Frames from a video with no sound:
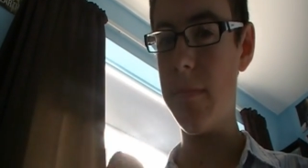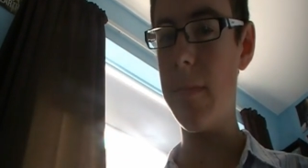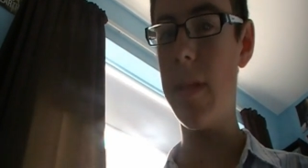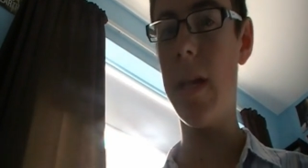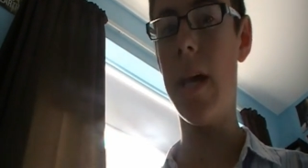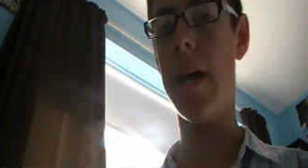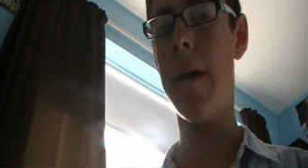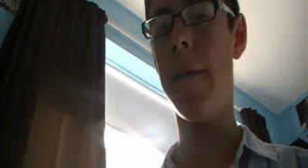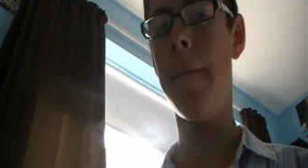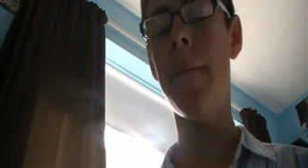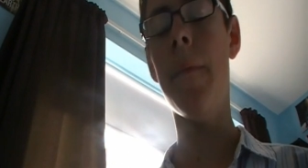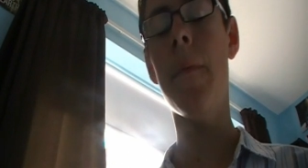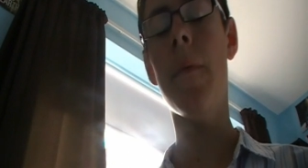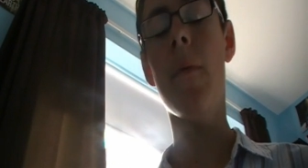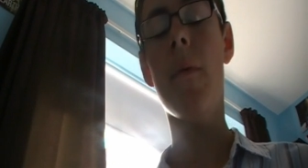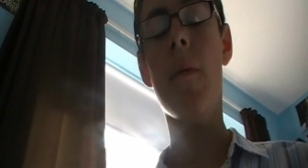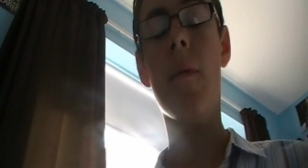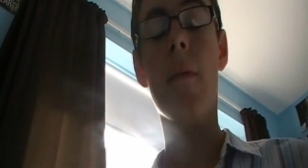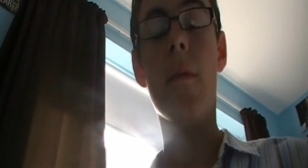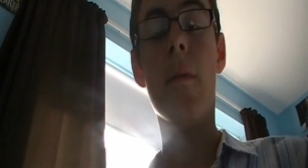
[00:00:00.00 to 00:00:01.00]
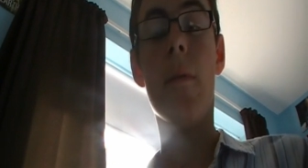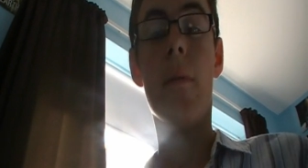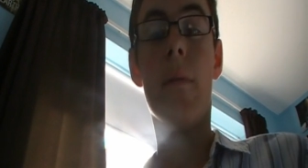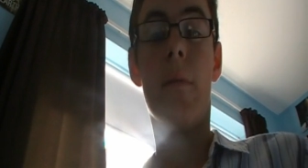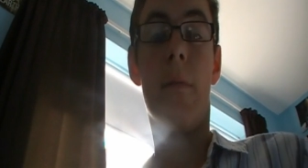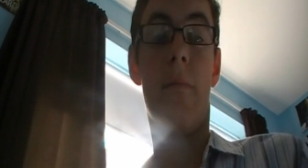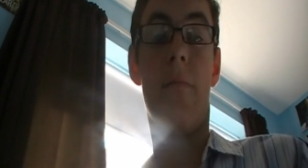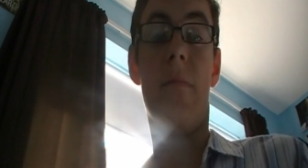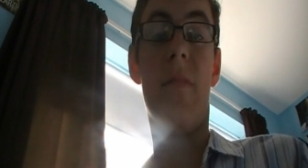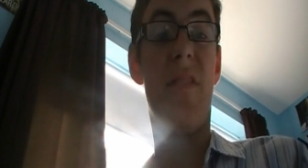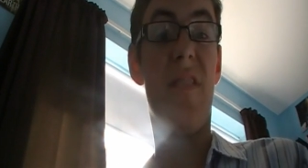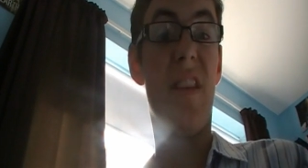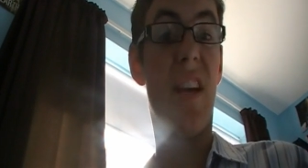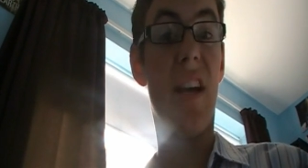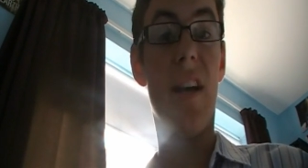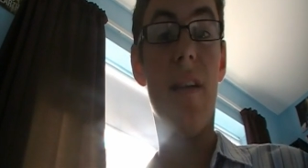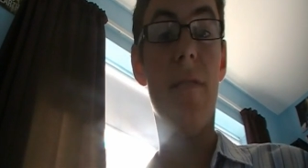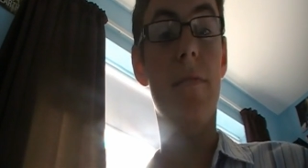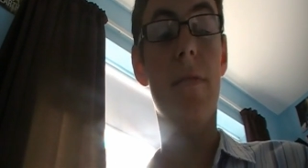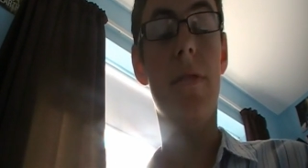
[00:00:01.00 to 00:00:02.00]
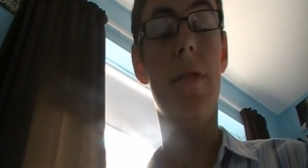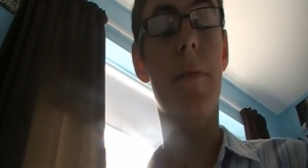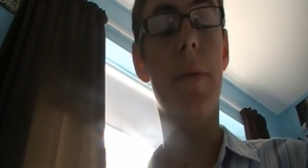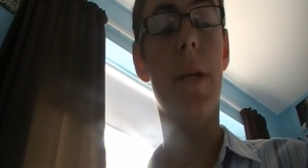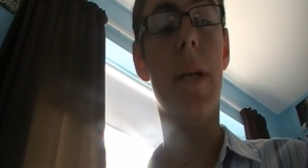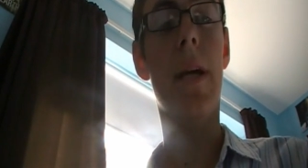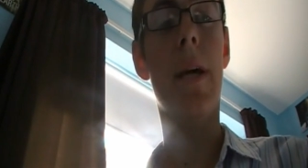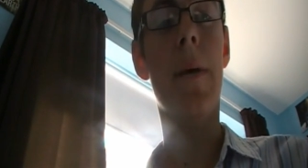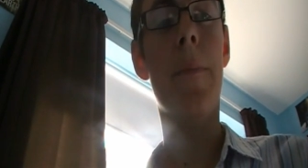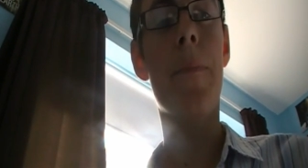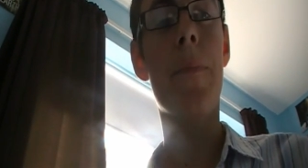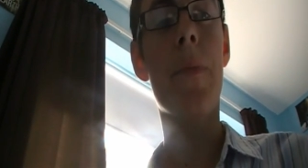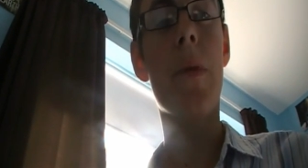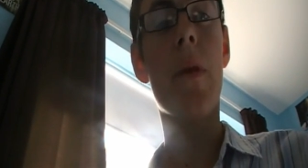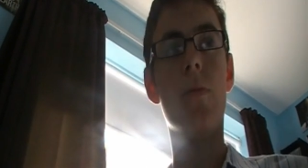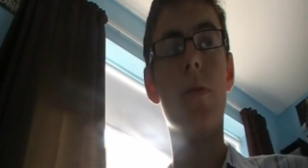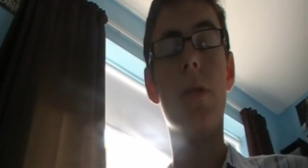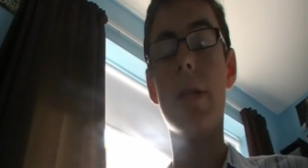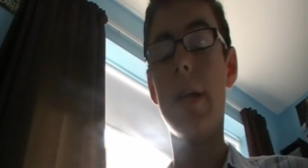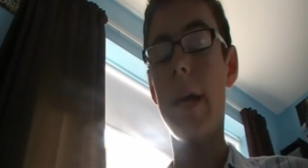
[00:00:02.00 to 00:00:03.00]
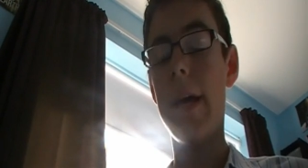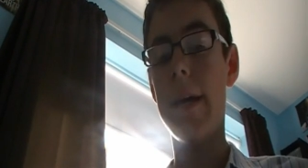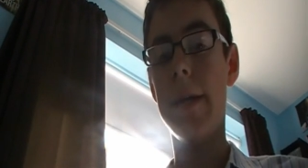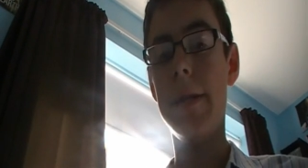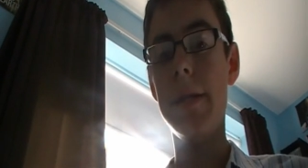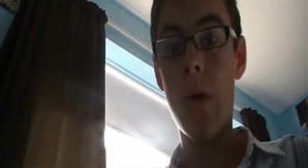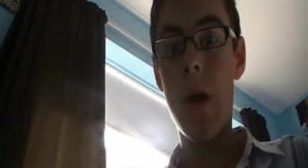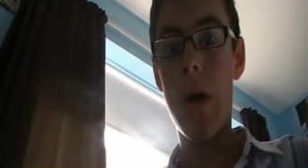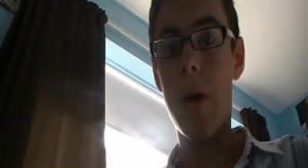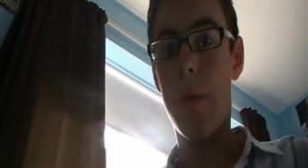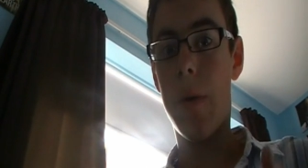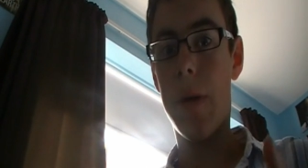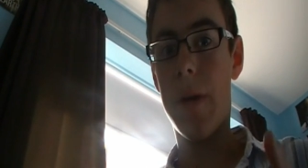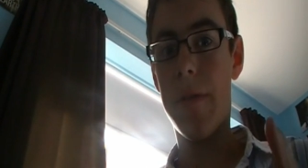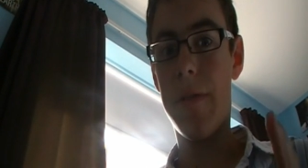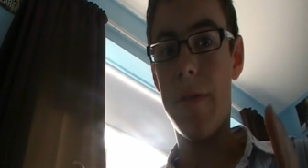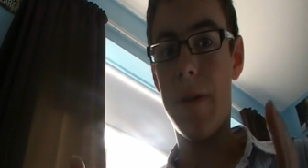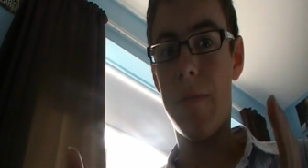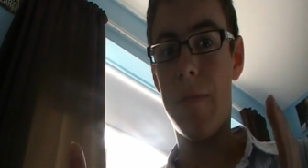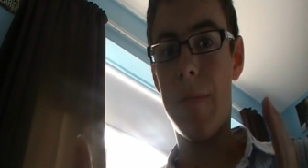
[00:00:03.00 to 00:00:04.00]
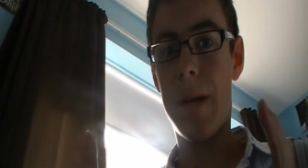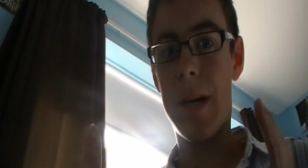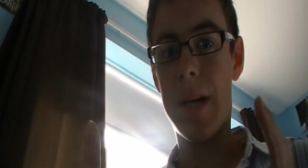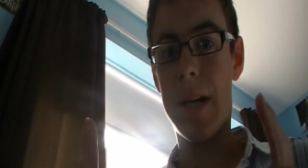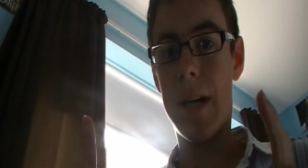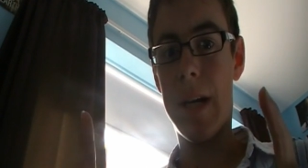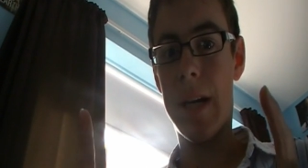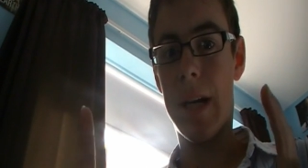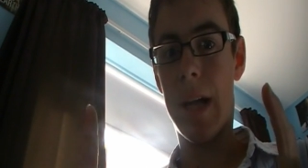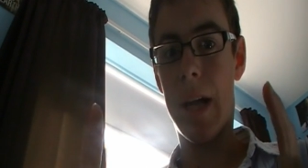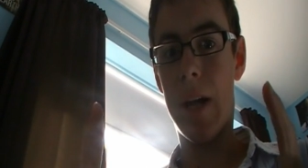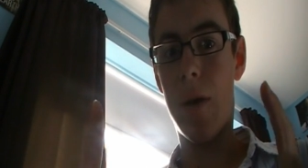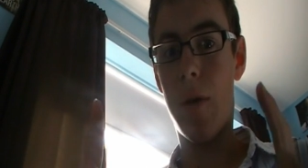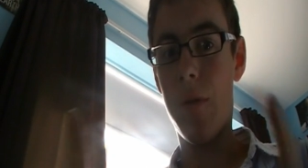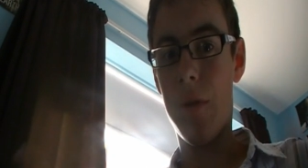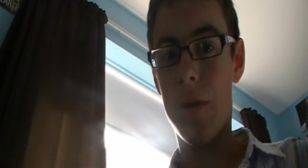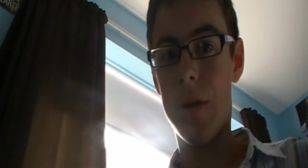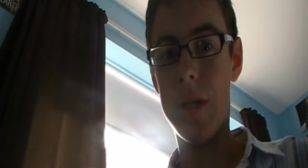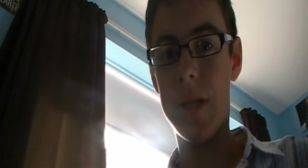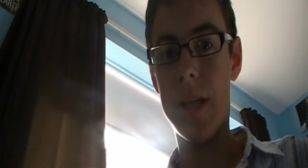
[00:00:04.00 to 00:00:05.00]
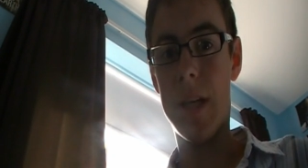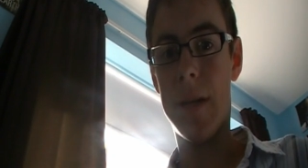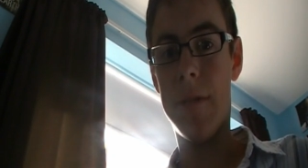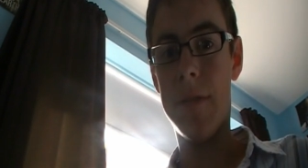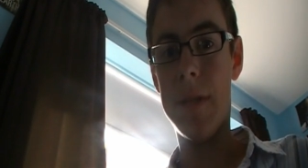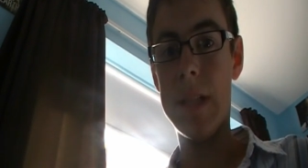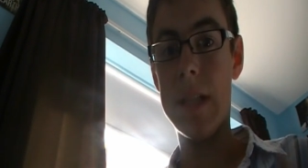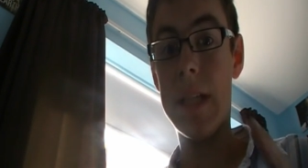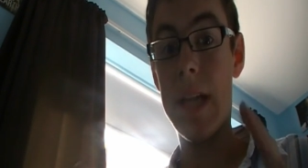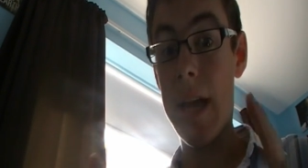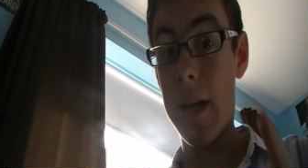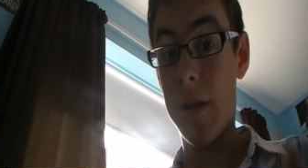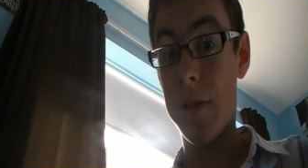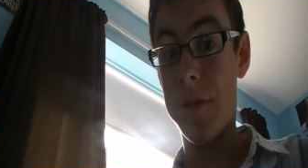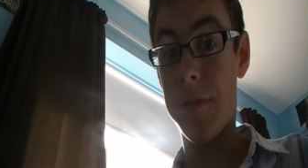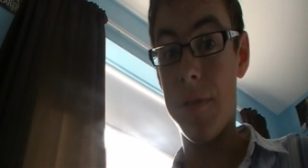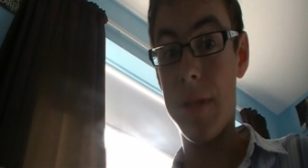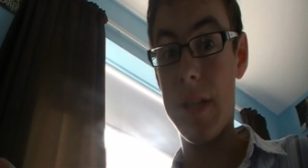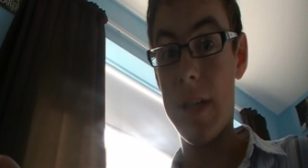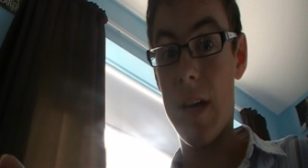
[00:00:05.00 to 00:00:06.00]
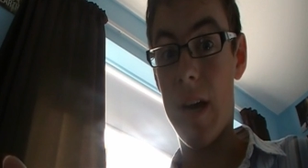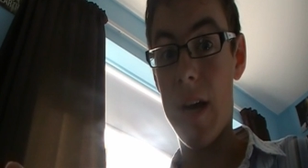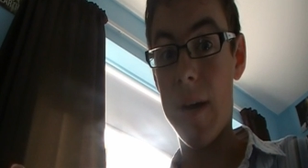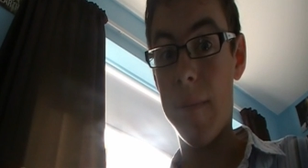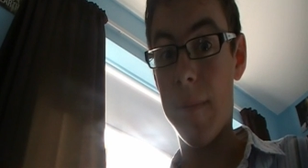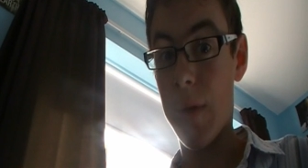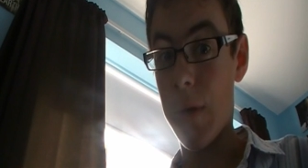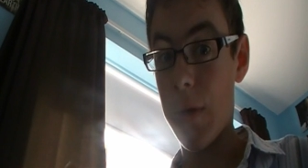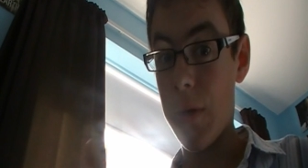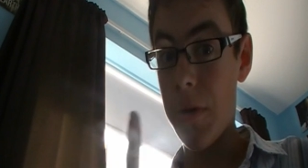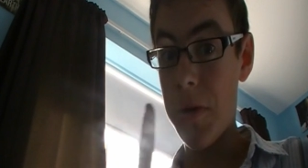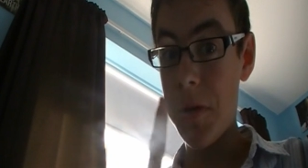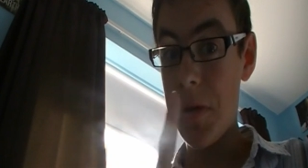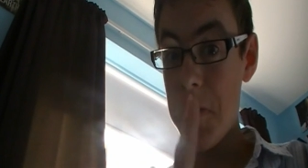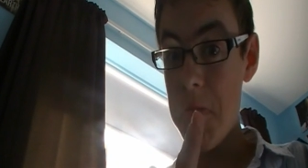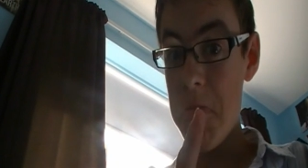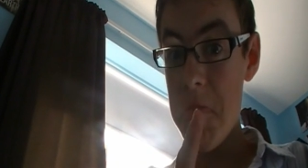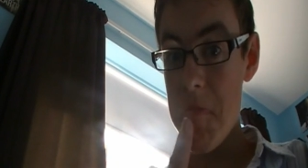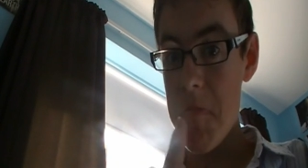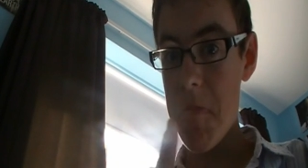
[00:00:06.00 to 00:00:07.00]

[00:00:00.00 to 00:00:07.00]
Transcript: Yeah, to see it, something like that. Today we're going to film my uh, other series, Tales of a Time Lord.